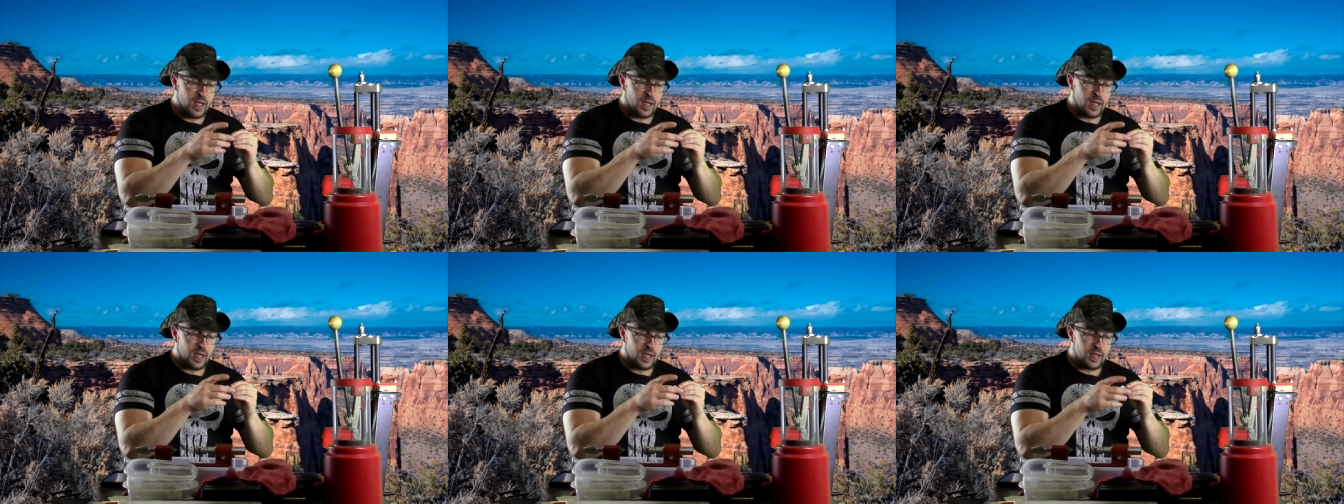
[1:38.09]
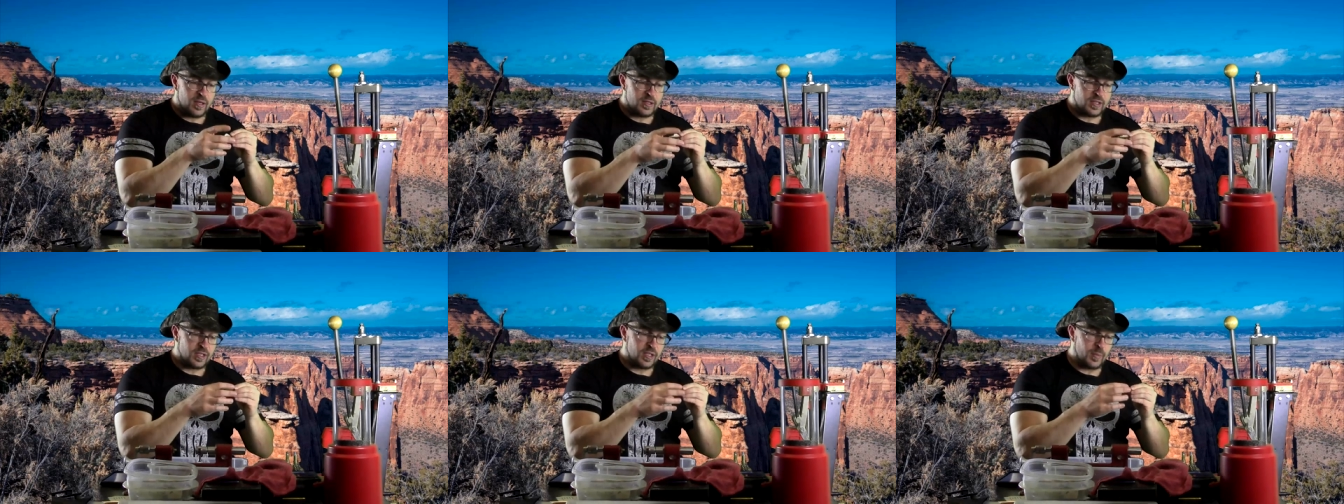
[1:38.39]
uh,
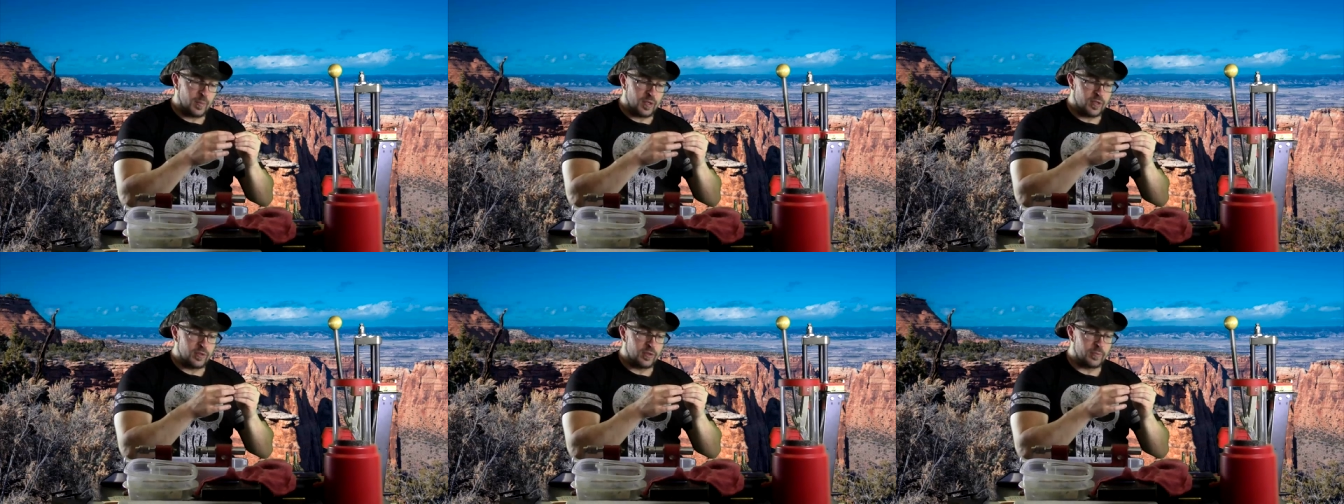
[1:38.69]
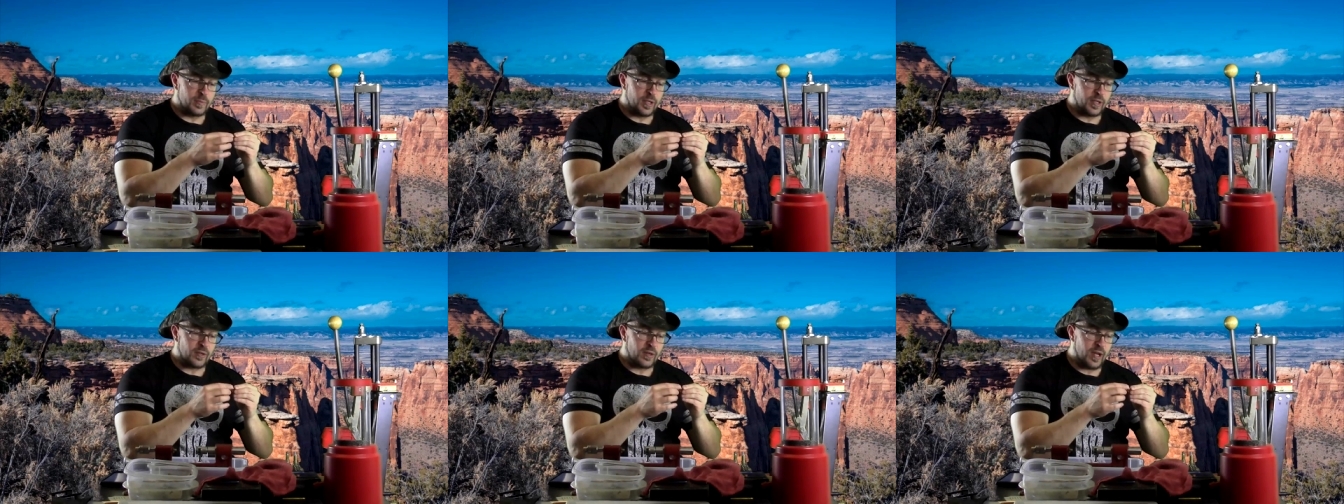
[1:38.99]
as someone who's
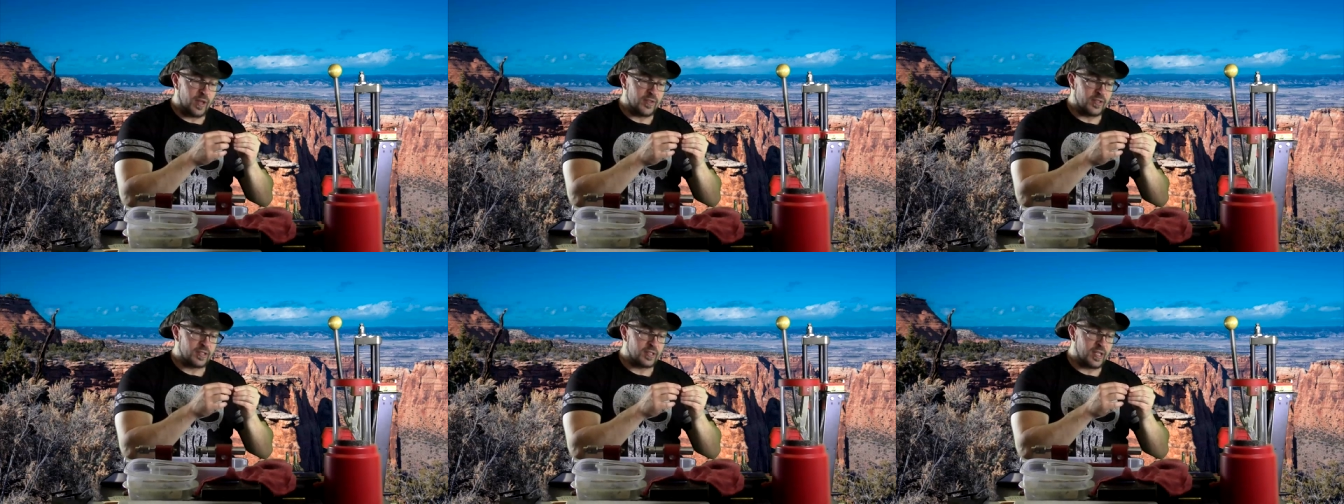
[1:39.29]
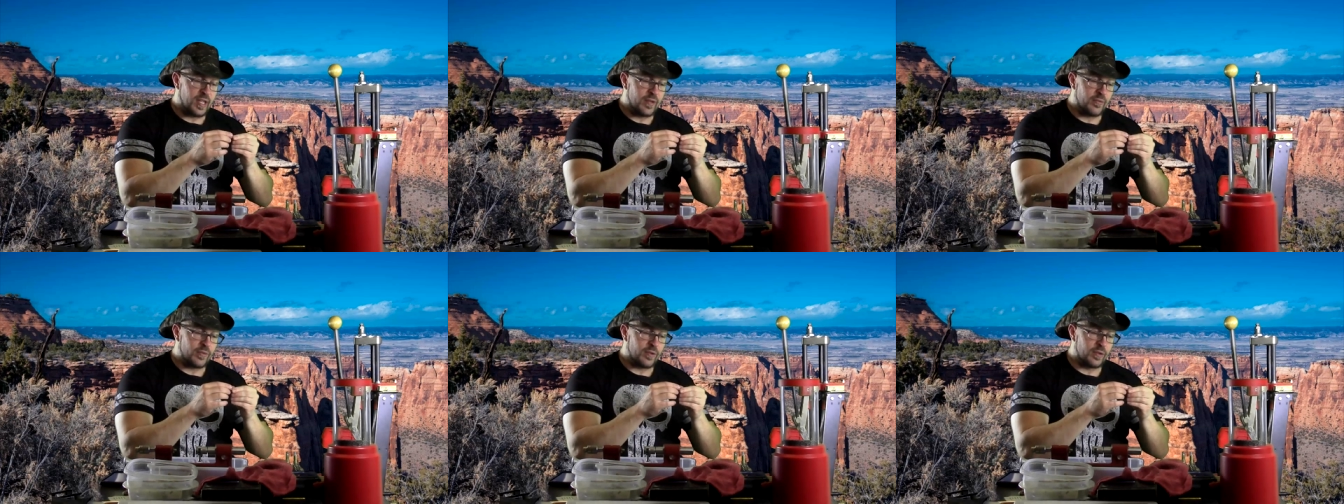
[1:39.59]
been around this
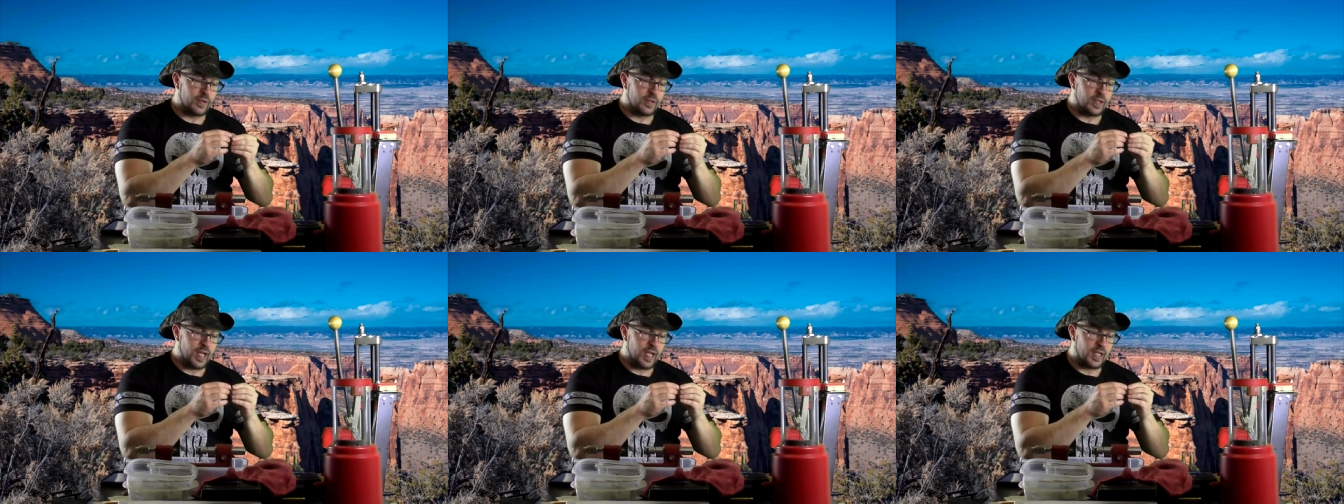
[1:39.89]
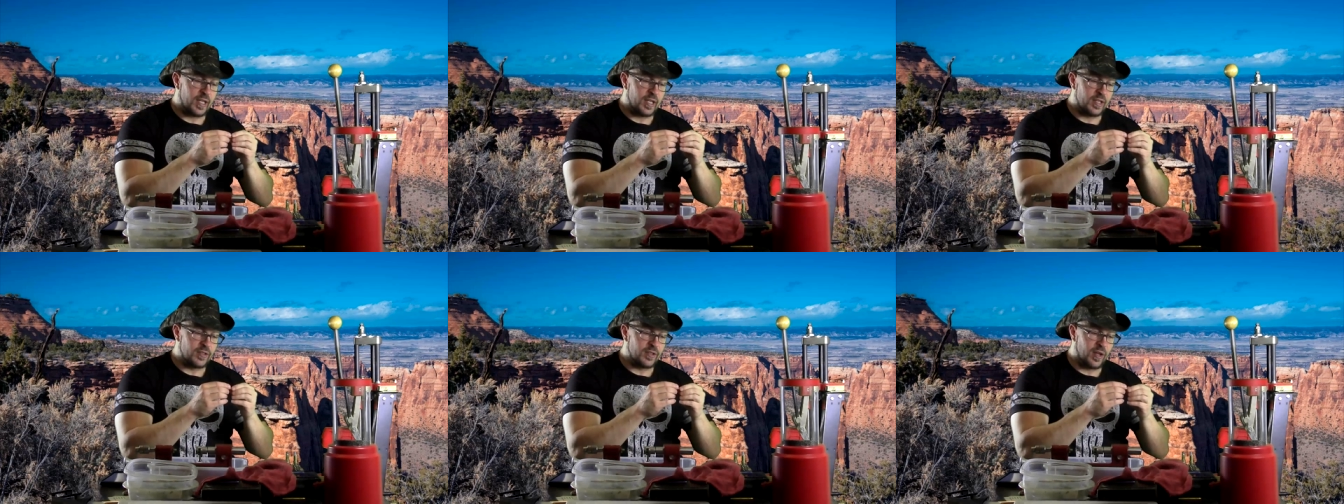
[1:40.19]
game for
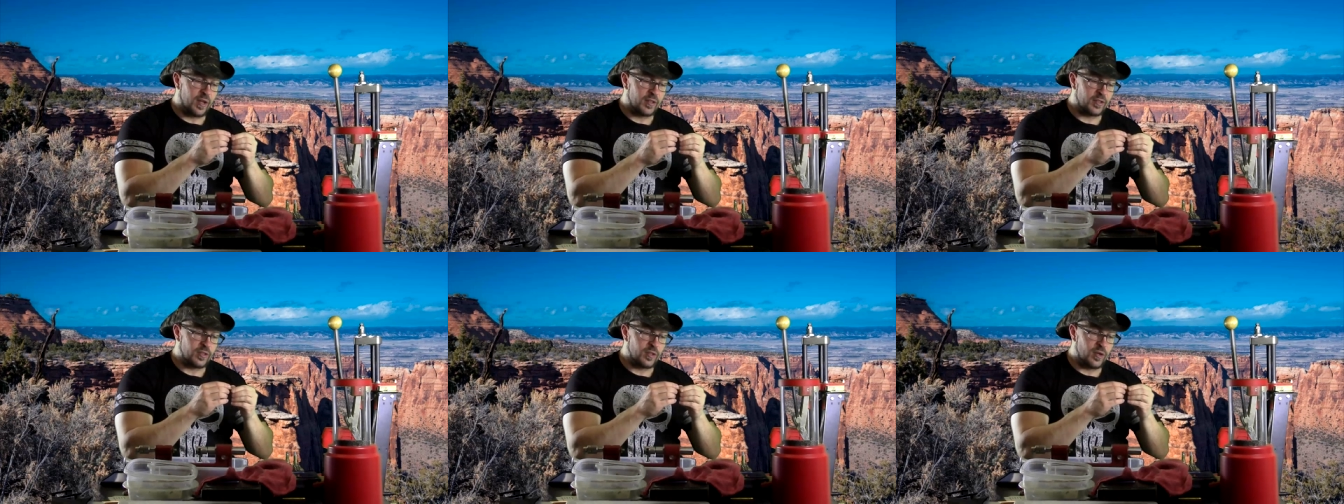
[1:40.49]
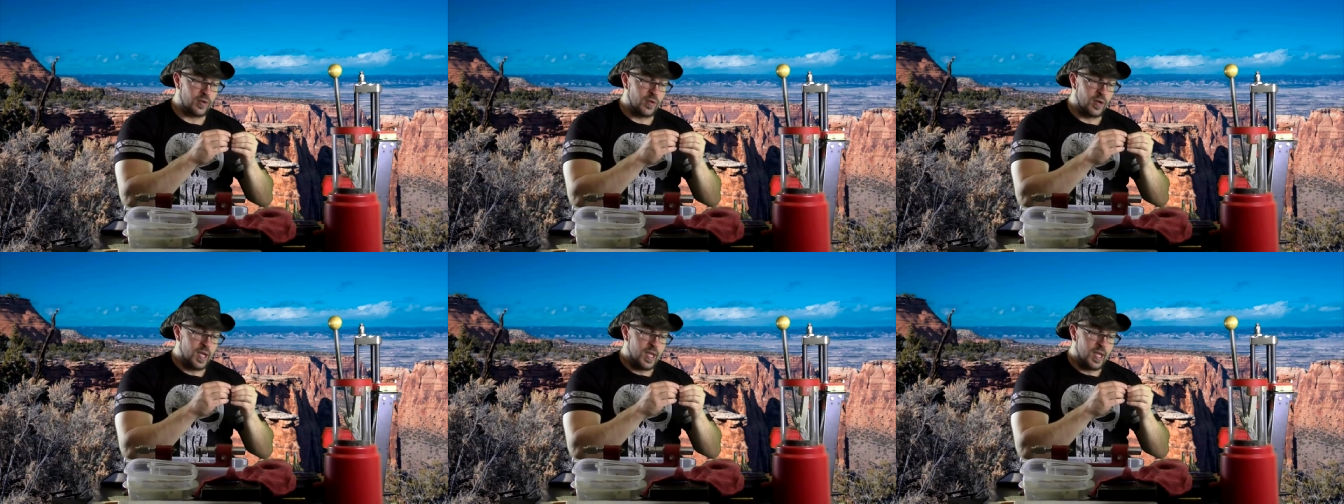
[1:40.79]
decades also,